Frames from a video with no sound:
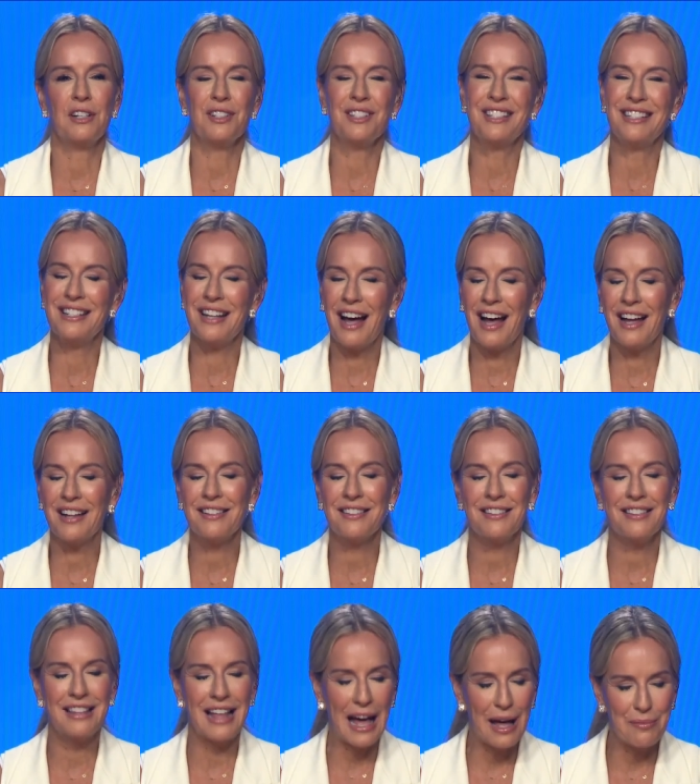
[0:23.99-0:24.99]
there's not
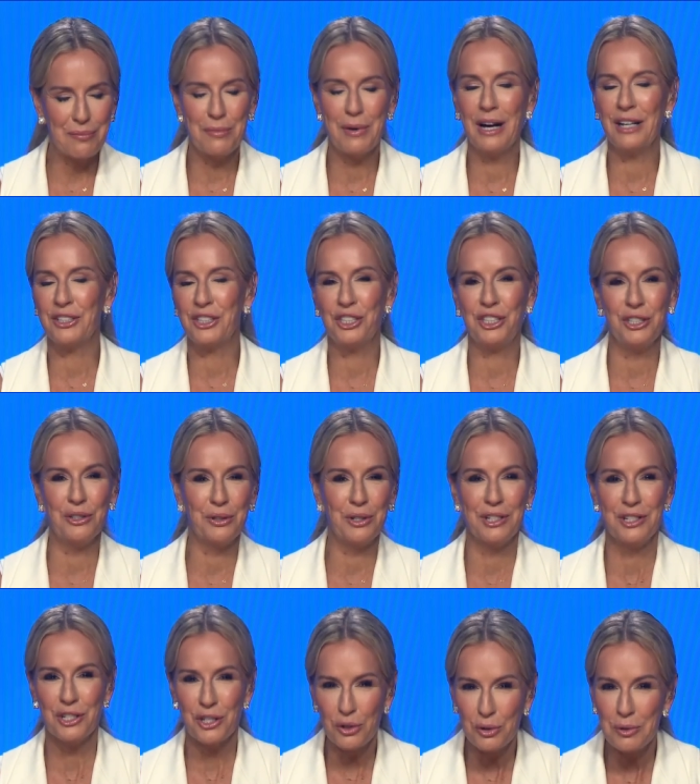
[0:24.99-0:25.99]
that much you
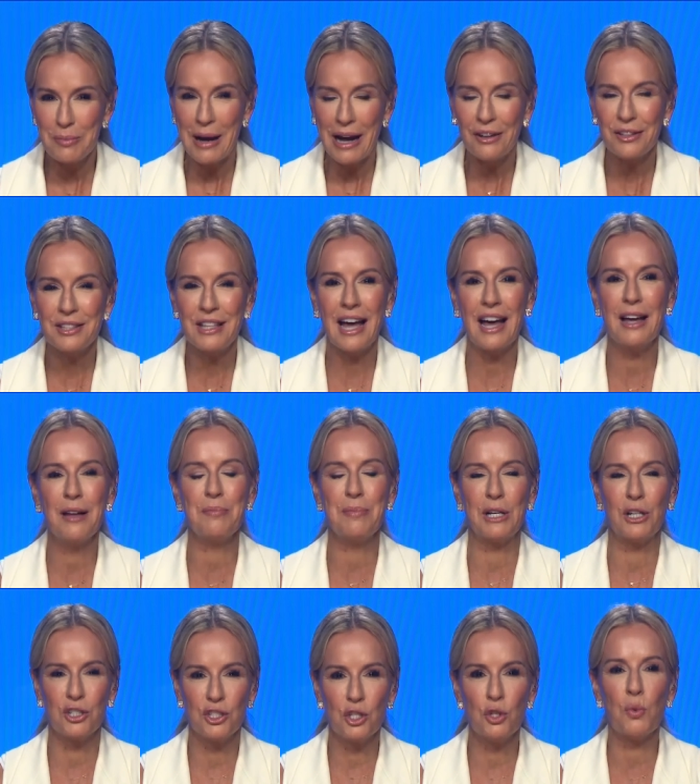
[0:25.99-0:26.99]
can do about that
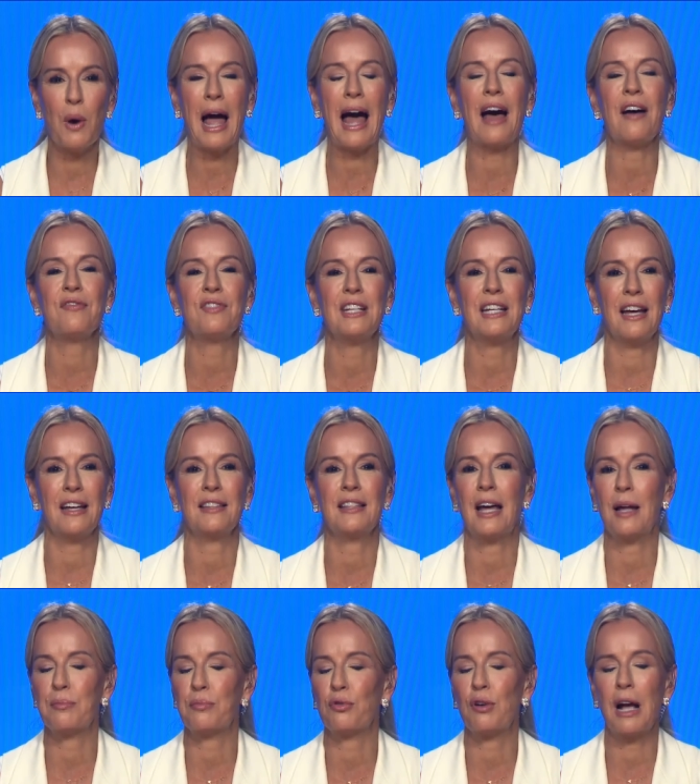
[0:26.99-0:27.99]
because you have to get
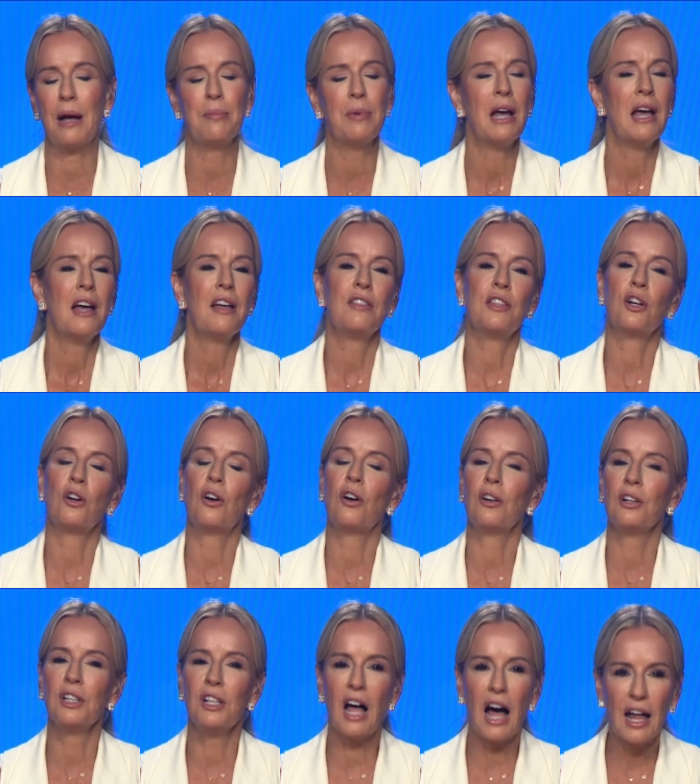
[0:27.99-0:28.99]
that prep. There are
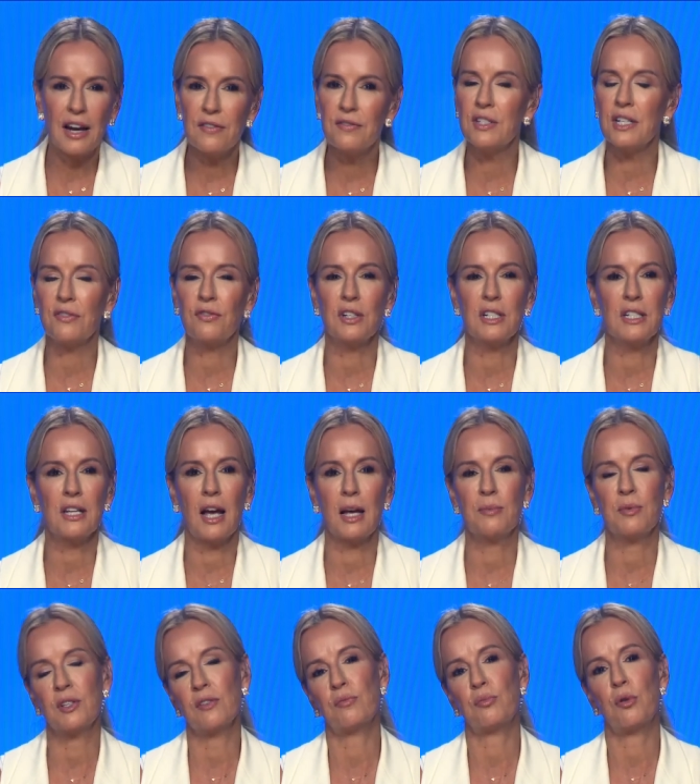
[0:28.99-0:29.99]
a lot of different
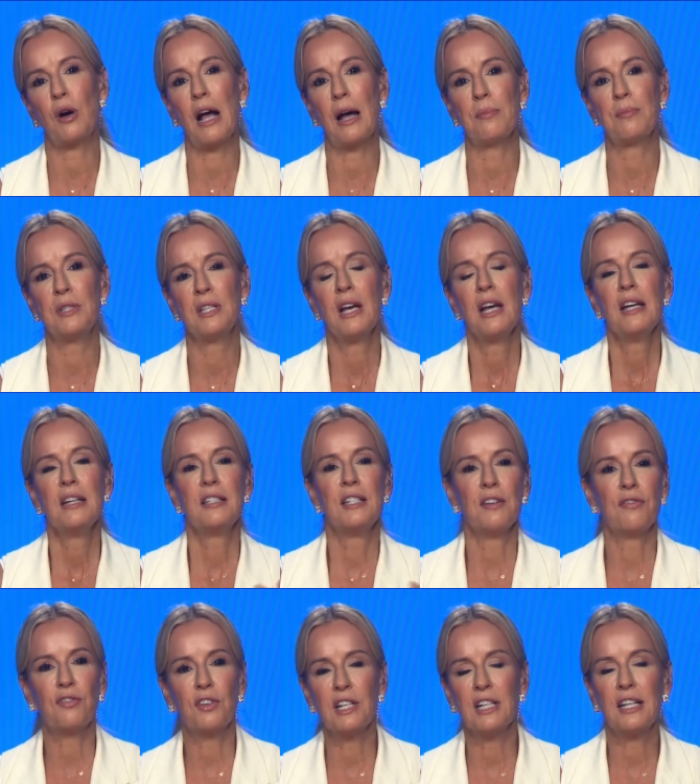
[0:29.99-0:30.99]
types of preps.
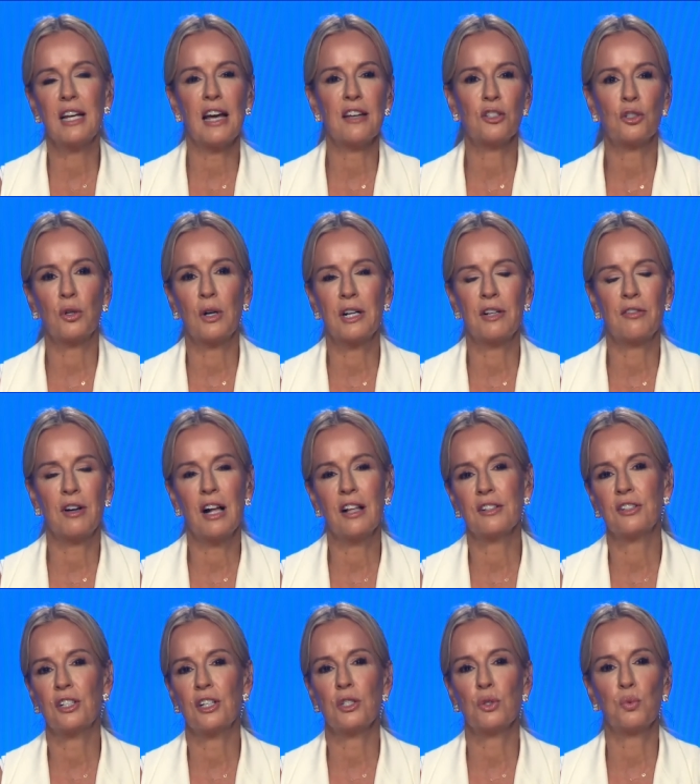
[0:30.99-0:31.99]
Different
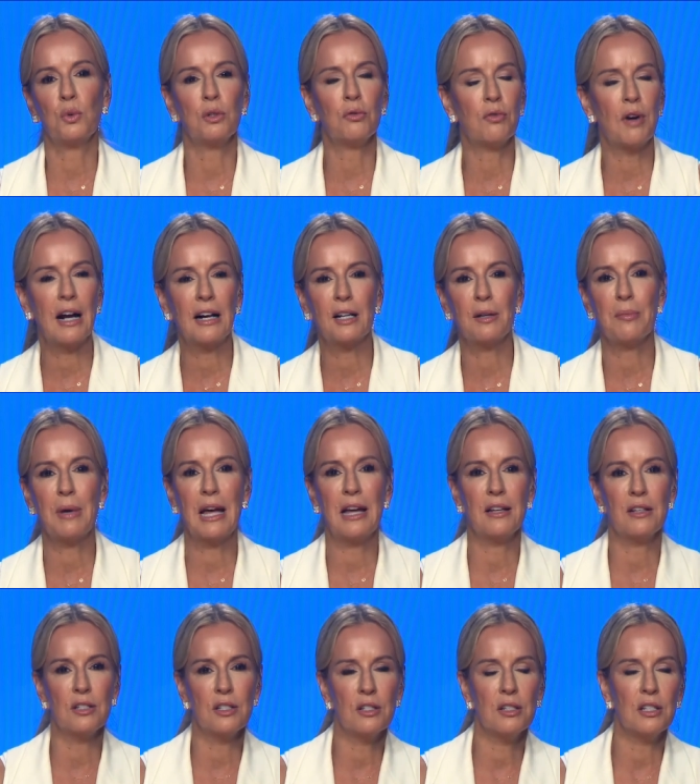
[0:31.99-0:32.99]
gastroenterologists will
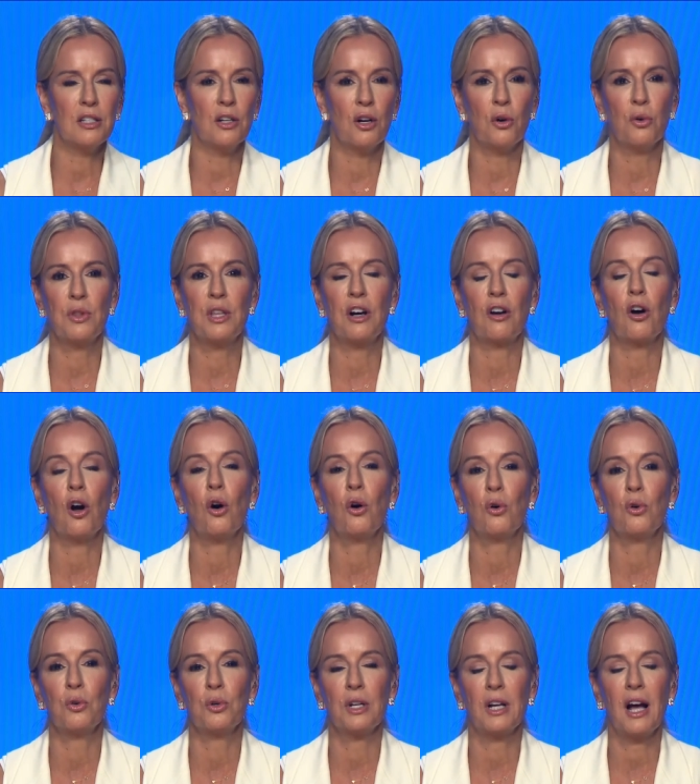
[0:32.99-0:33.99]
recommend, you know, their
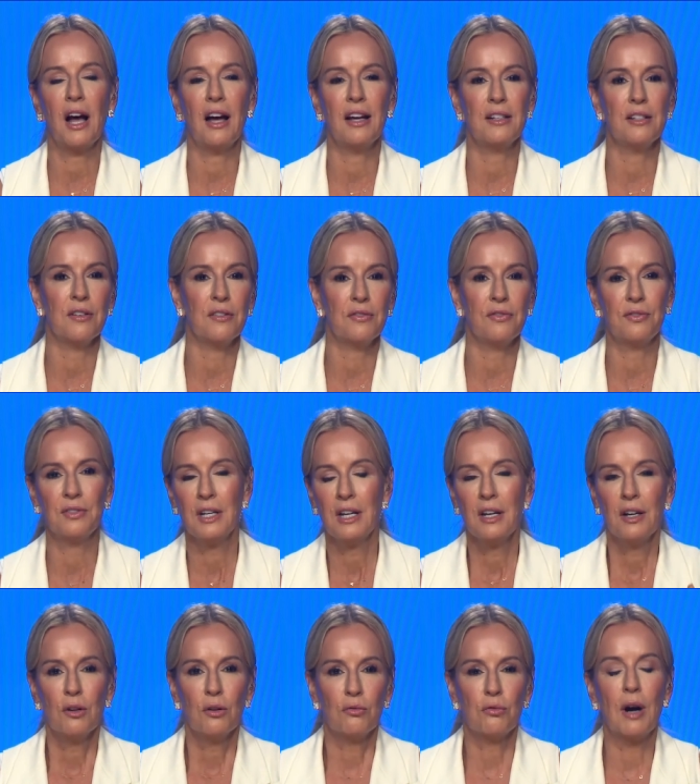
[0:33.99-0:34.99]
own kind of
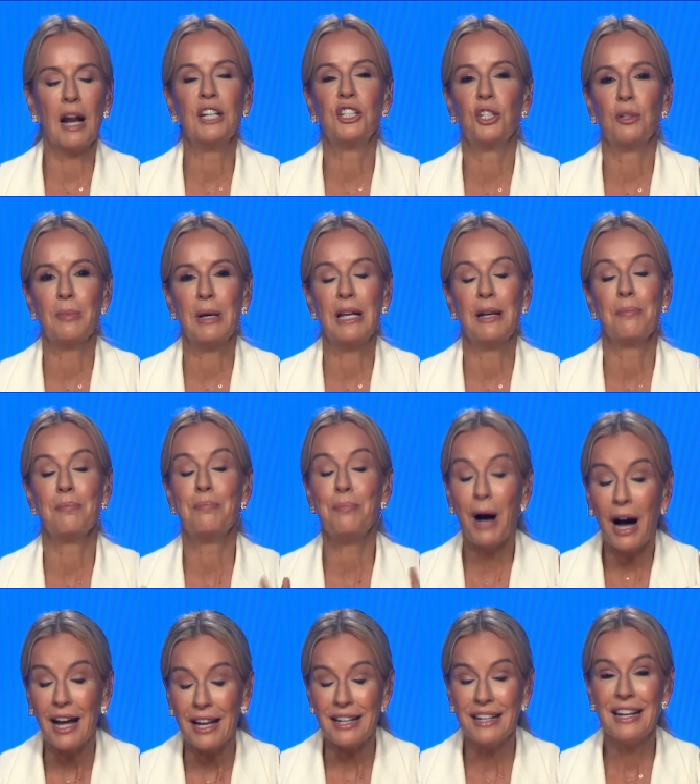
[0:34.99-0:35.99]
regimen,
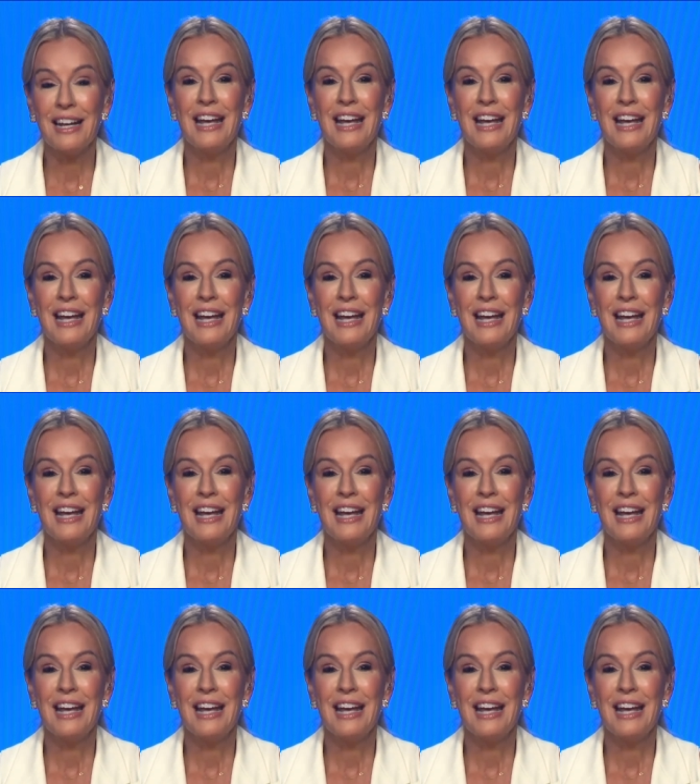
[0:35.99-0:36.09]
but